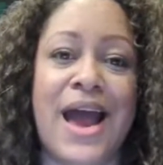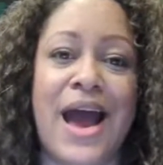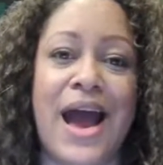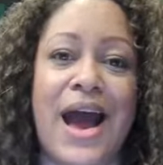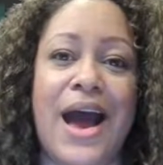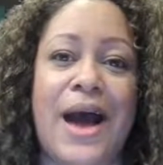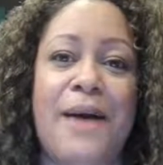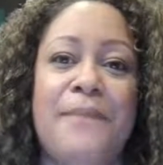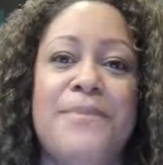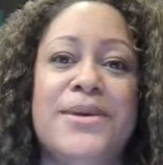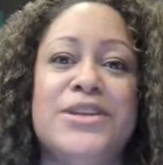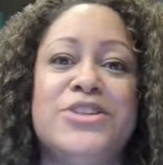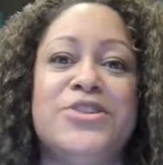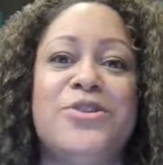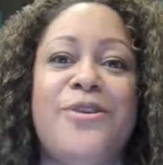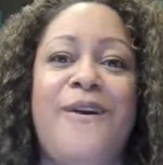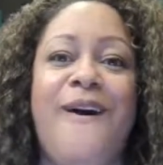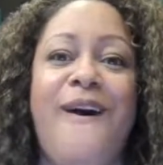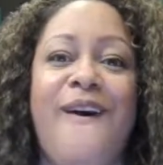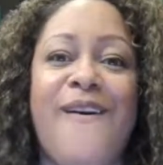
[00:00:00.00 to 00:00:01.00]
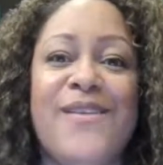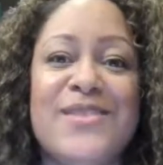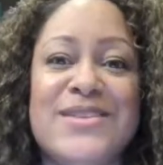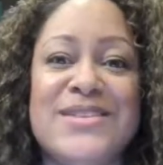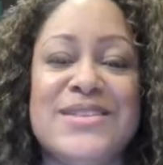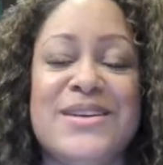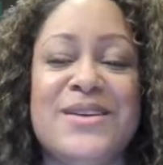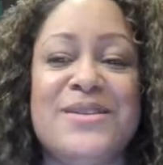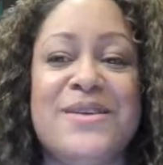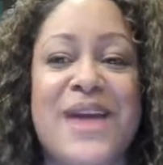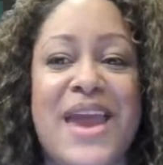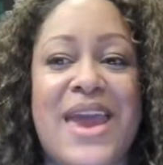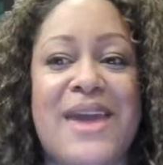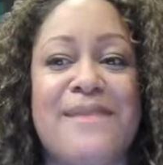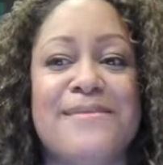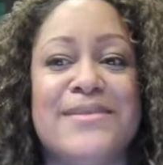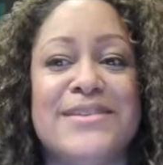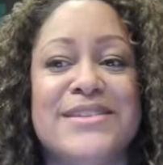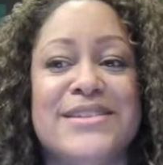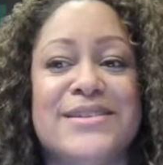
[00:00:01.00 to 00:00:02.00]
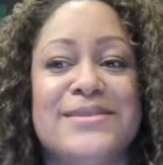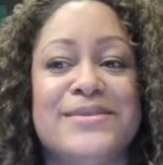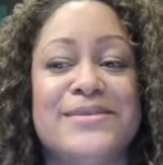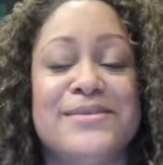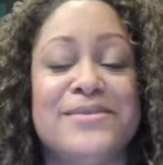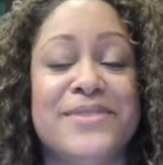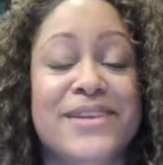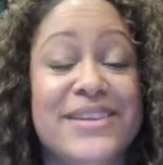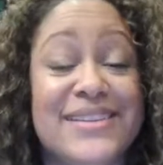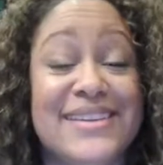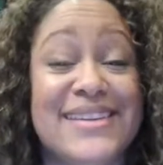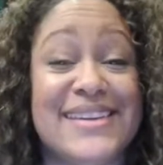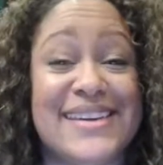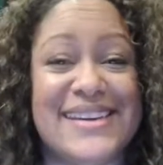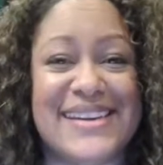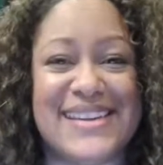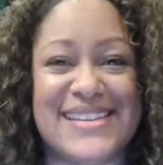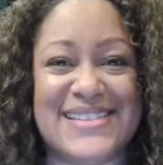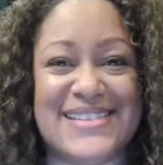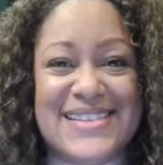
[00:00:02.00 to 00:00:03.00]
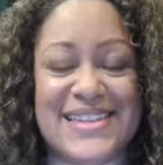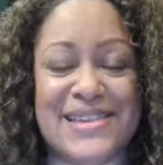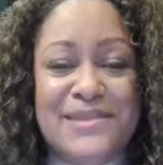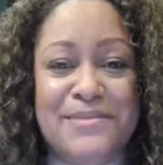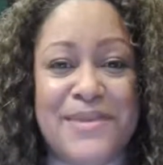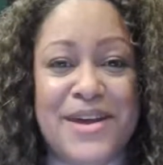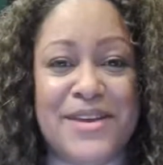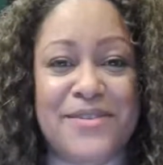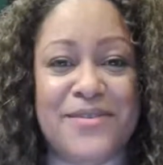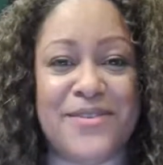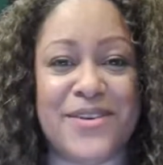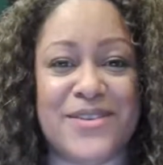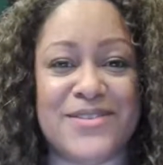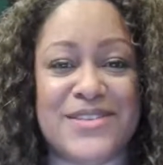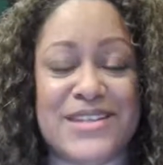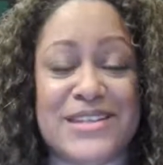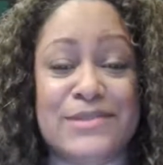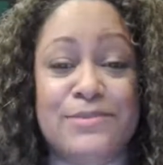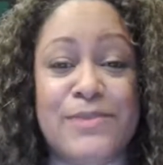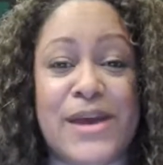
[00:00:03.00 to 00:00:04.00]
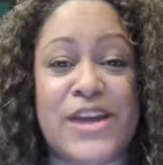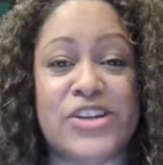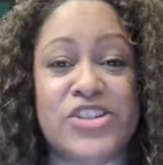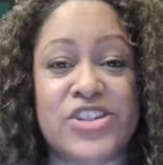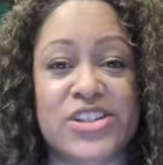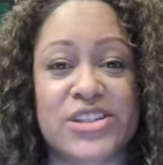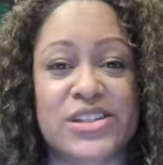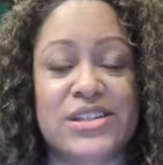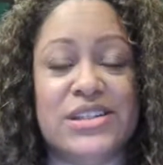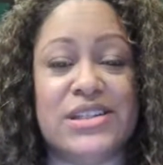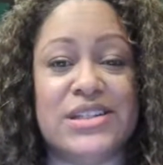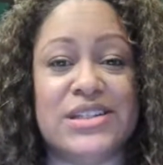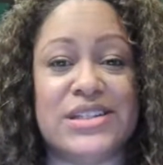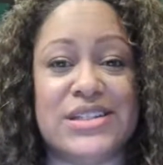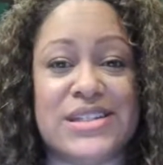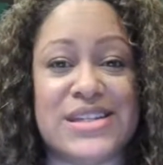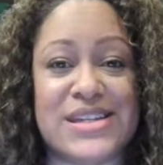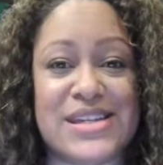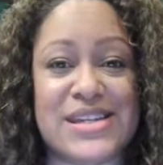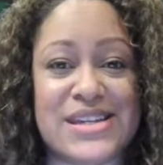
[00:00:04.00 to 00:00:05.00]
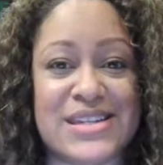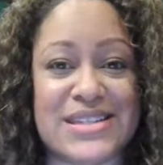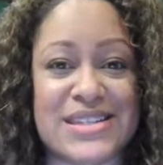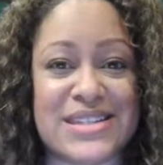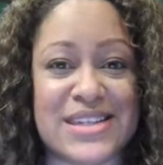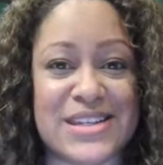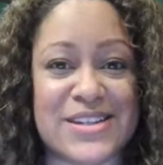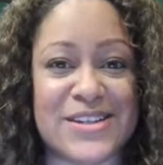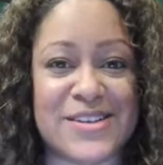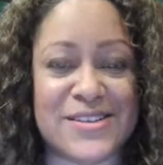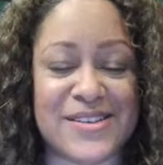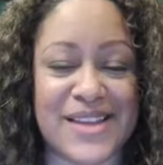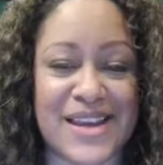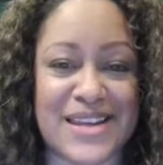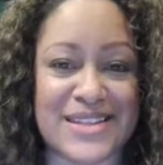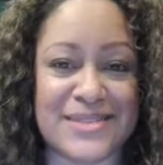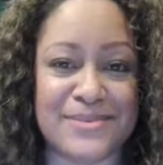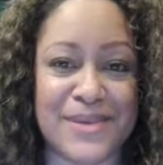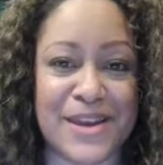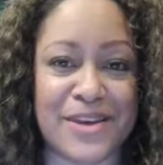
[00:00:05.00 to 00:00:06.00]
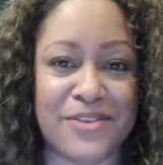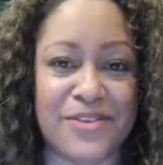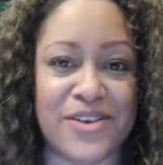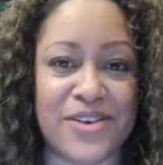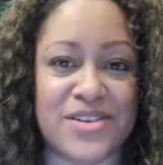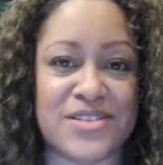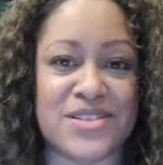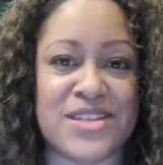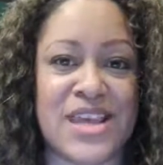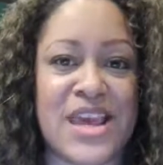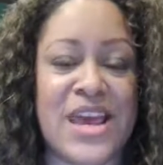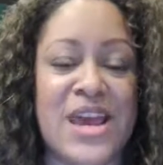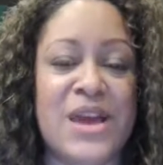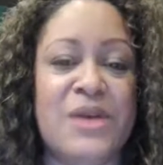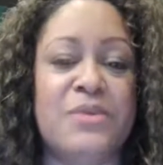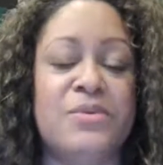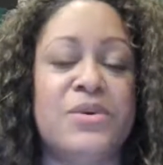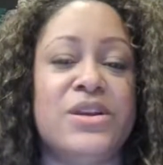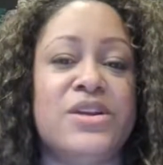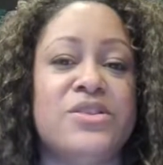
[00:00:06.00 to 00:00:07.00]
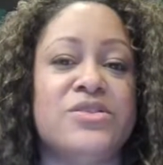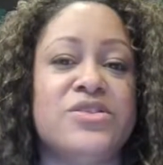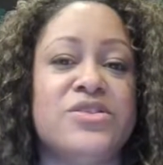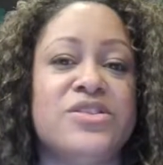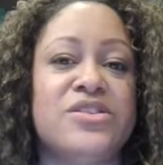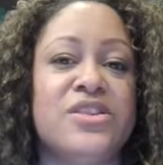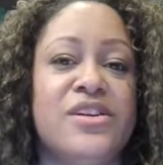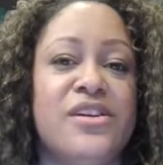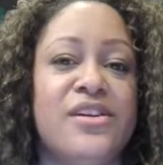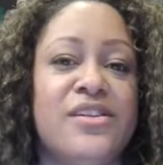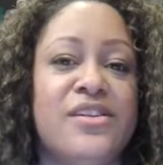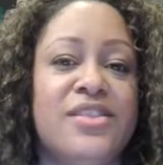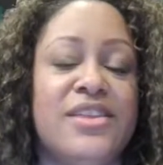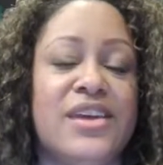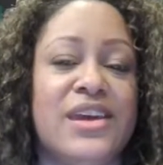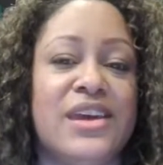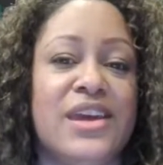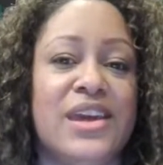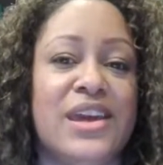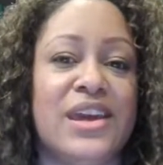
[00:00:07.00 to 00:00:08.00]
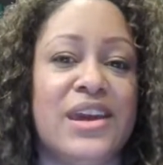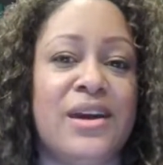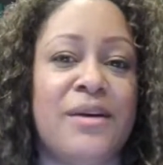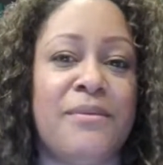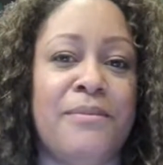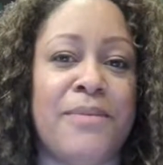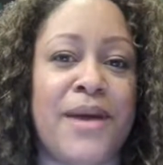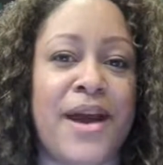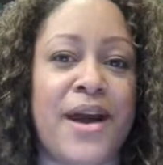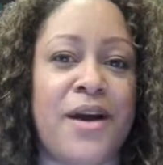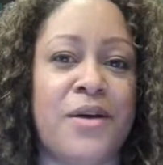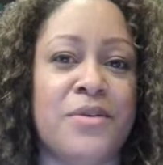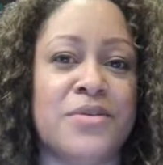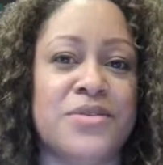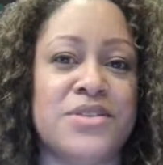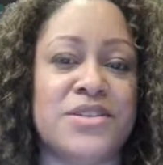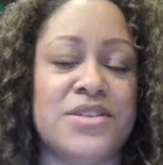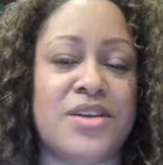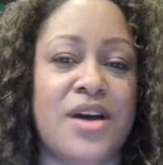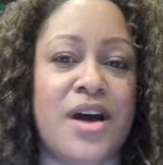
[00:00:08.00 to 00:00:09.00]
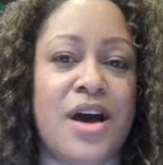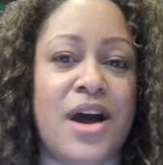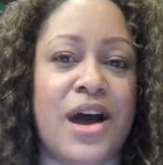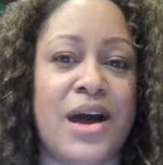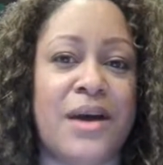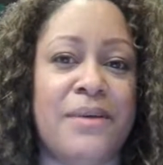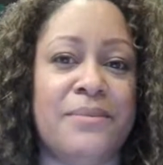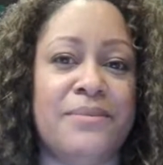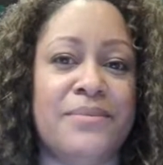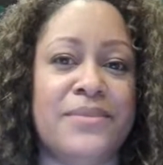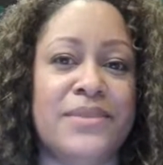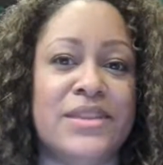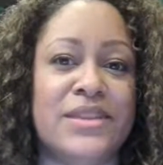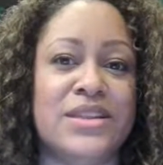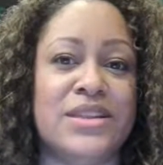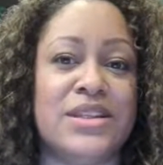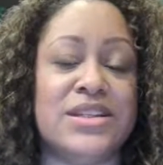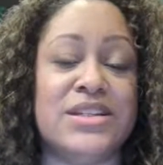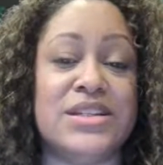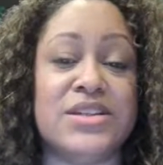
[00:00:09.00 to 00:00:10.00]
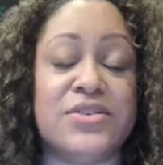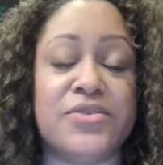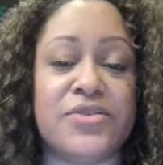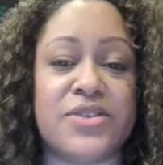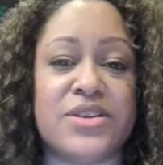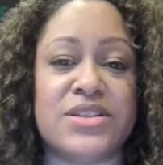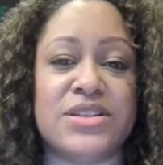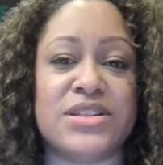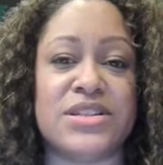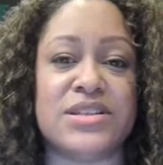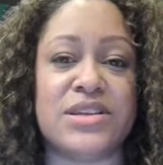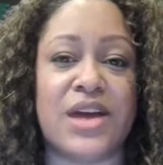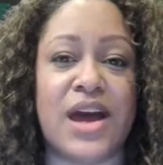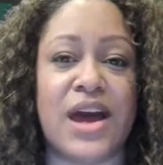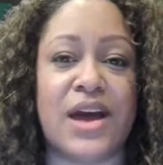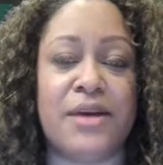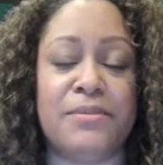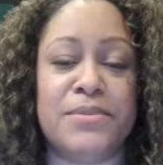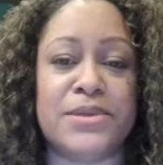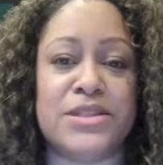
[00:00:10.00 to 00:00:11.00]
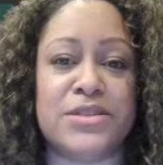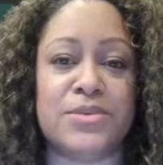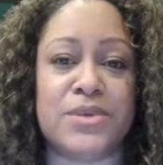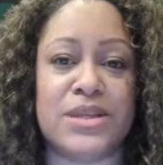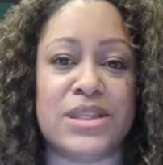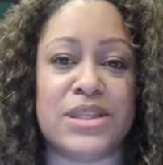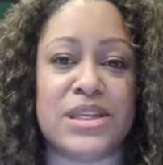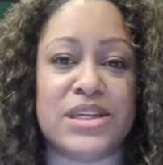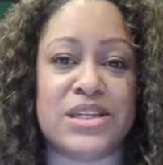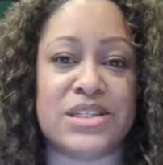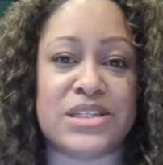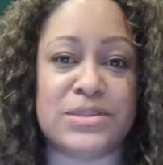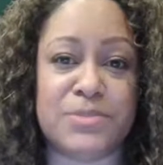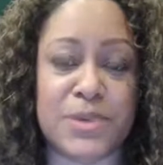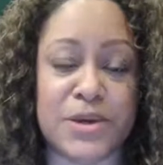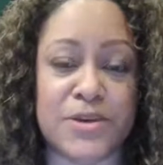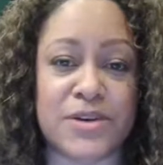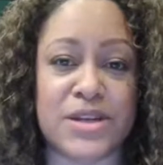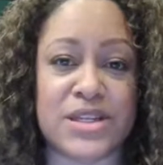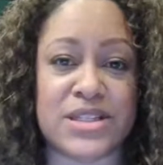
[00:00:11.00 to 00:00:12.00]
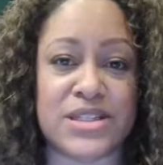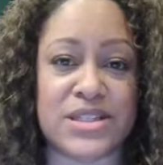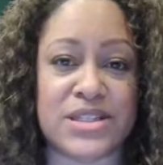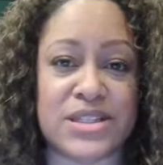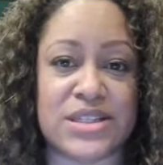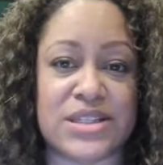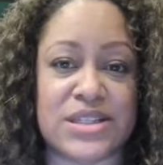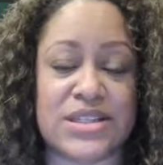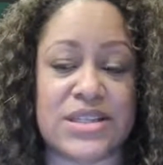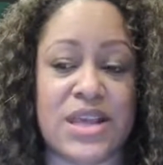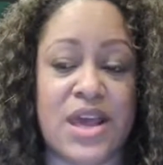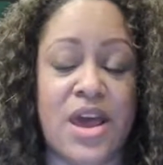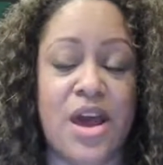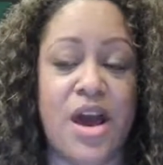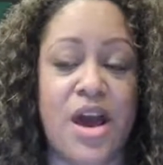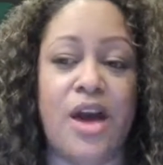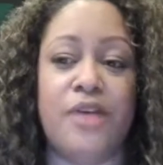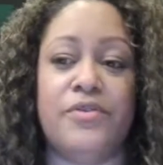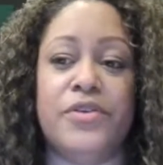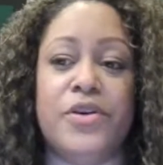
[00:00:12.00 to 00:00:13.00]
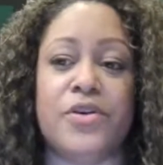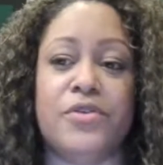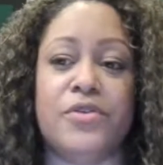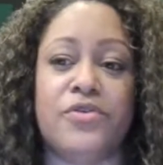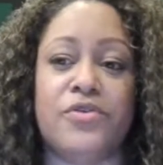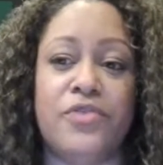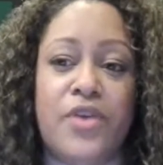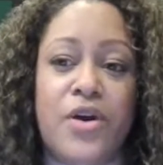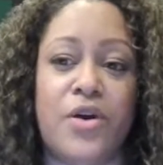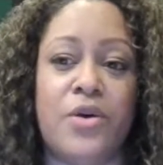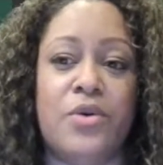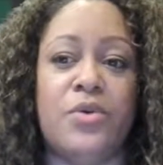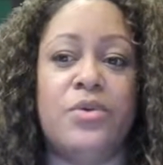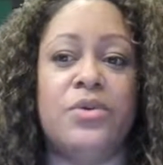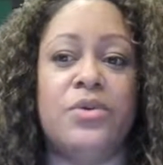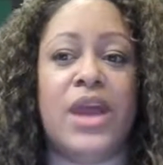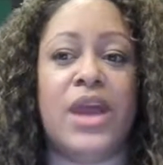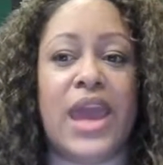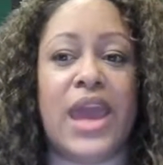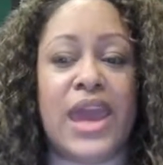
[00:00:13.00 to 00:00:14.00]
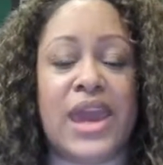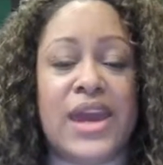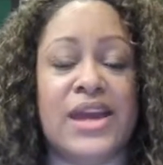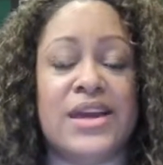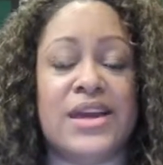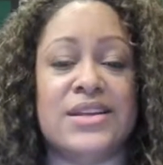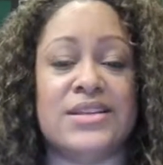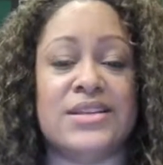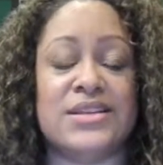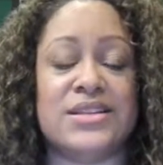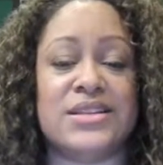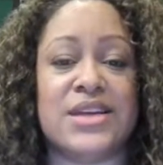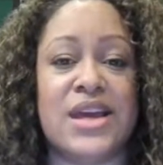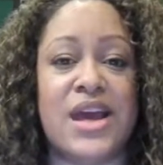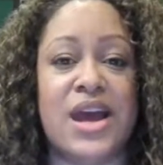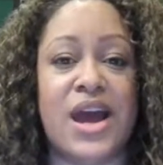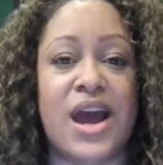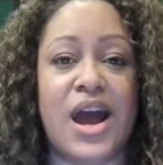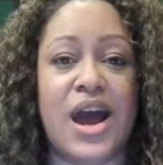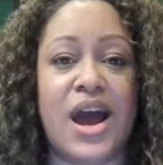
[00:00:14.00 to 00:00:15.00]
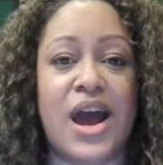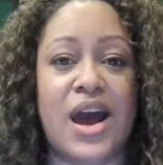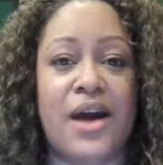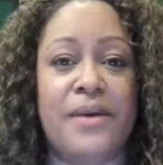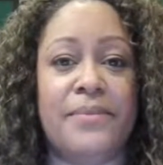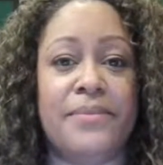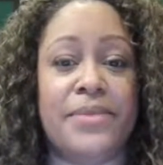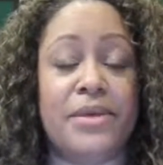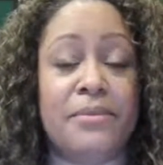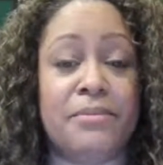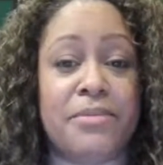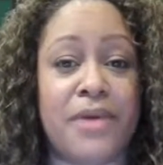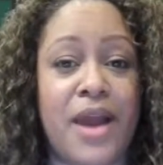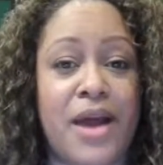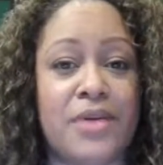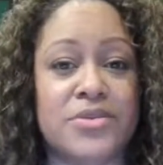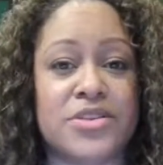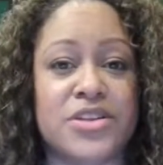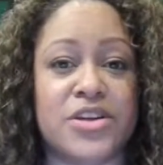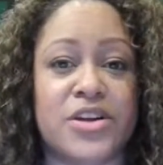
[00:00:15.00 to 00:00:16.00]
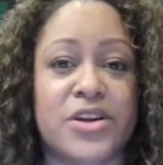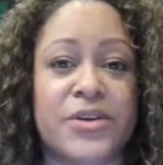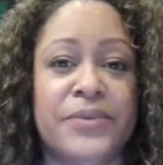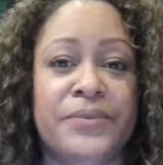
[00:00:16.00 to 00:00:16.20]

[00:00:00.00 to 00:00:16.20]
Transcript: But you're also able to really get into the metaverse, especially the decentralized metaverse. When you start thinking about the difference between the experiences of your phone and the browser,